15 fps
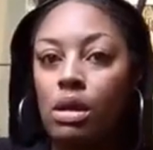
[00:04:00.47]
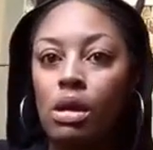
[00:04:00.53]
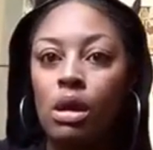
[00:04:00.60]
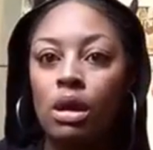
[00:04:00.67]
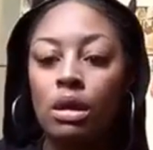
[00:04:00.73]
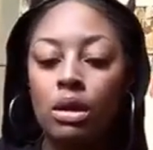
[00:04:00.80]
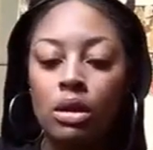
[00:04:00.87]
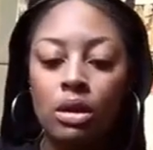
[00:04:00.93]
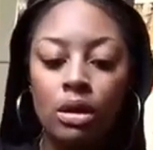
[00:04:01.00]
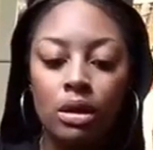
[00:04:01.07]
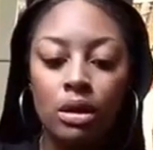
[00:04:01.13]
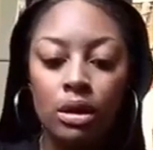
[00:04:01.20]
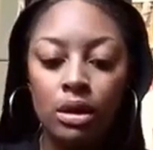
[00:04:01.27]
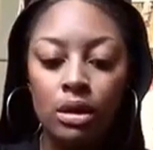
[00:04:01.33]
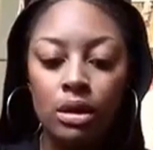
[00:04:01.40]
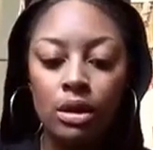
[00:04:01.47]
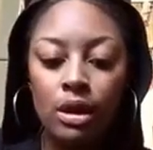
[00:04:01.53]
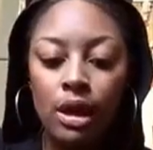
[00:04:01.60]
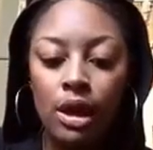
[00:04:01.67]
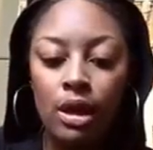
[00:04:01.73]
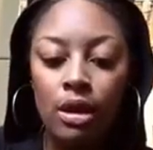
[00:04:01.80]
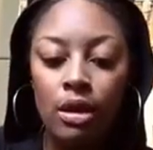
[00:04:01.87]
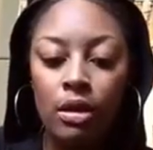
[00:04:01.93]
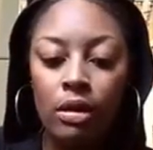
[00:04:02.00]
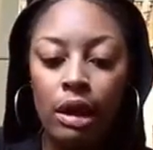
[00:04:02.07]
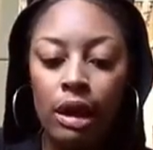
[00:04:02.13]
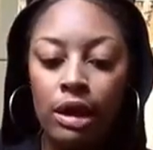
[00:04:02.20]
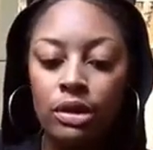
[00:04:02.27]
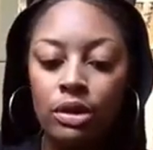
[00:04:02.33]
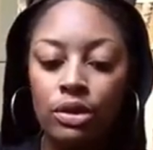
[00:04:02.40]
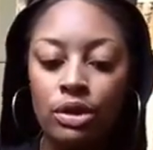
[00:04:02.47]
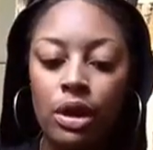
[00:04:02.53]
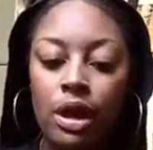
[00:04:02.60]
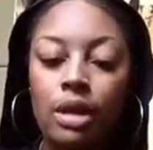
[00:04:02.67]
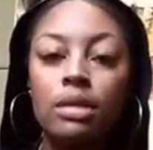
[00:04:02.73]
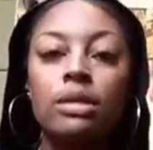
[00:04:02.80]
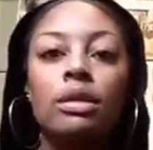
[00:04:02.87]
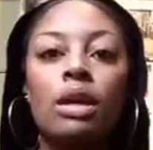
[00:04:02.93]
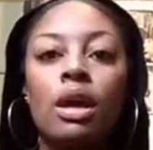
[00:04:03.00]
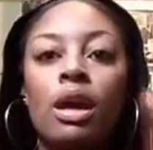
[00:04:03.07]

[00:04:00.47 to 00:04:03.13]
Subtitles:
along the L like I told you guys.